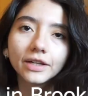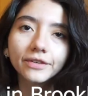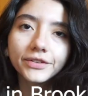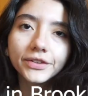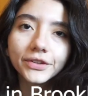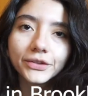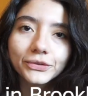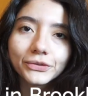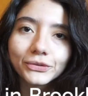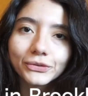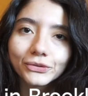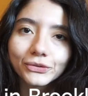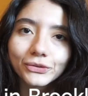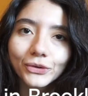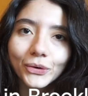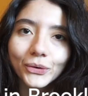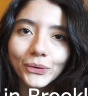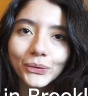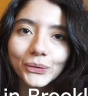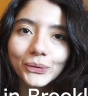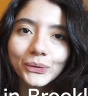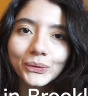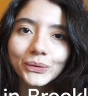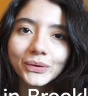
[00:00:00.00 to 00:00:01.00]
feels
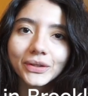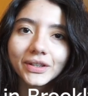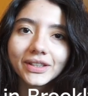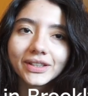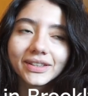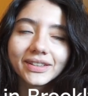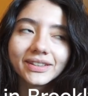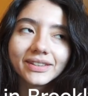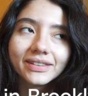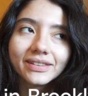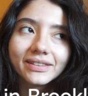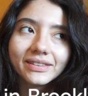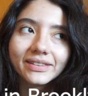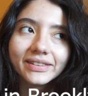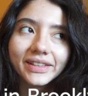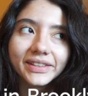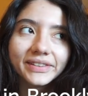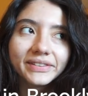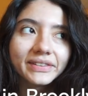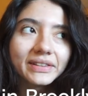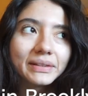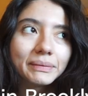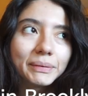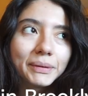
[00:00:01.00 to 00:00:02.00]
so
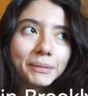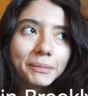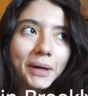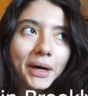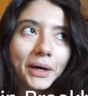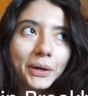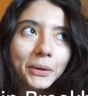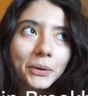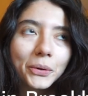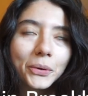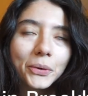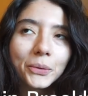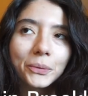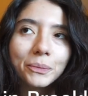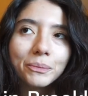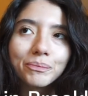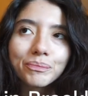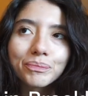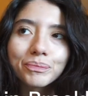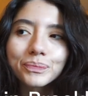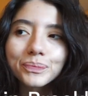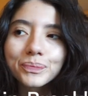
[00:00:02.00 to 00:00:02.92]
nice to be back home,